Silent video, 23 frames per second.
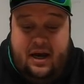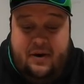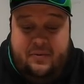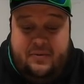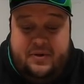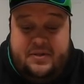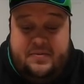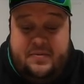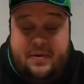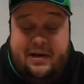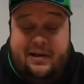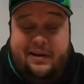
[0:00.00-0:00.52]

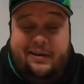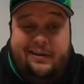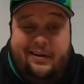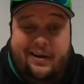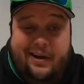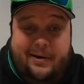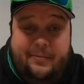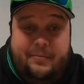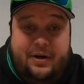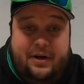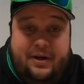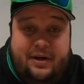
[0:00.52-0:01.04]
we spent a
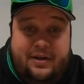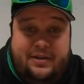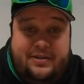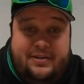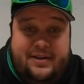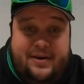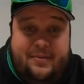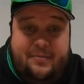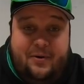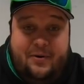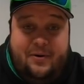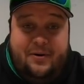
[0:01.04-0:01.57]
lot of money on
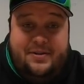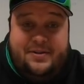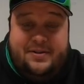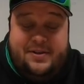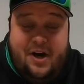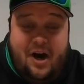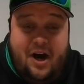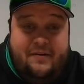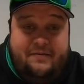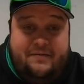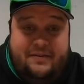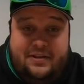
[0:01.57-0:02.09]
Tim Hortons,
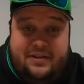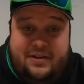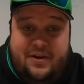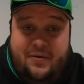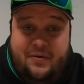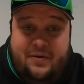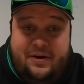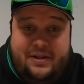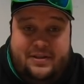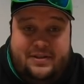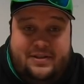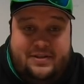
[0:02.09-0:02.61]
coffee,
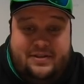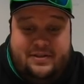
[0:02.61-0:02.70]
donuts,